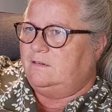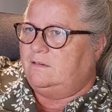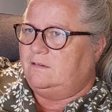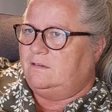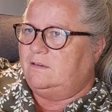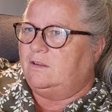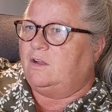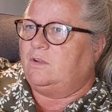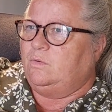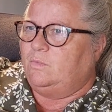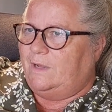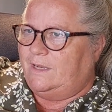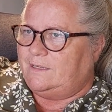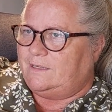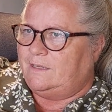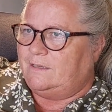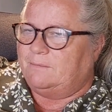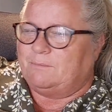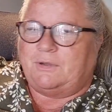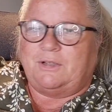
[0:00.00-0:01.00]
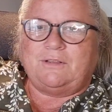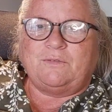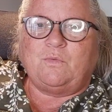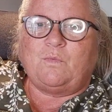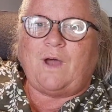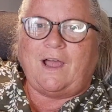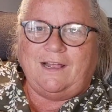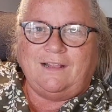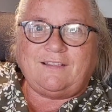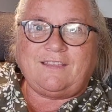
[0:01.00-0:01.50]
Not waiting, but
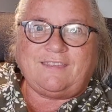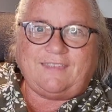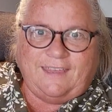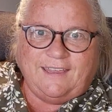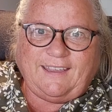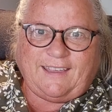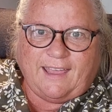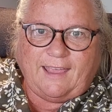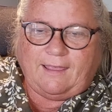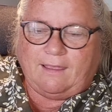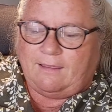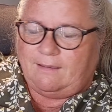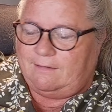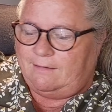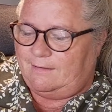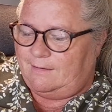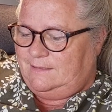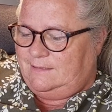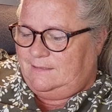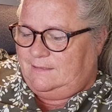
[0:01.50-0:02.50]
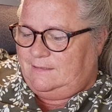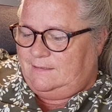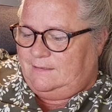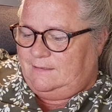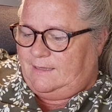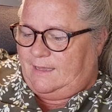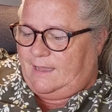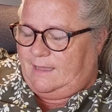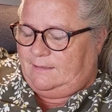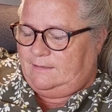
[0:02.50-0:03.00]
while thinking.
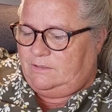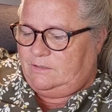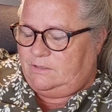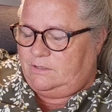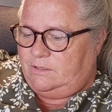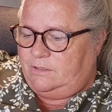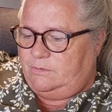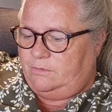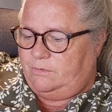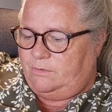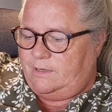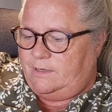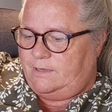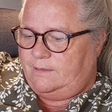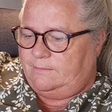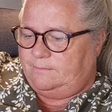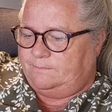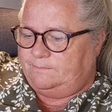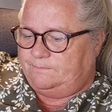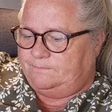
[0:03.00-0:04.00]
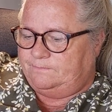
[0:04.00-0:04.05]
Yeah, so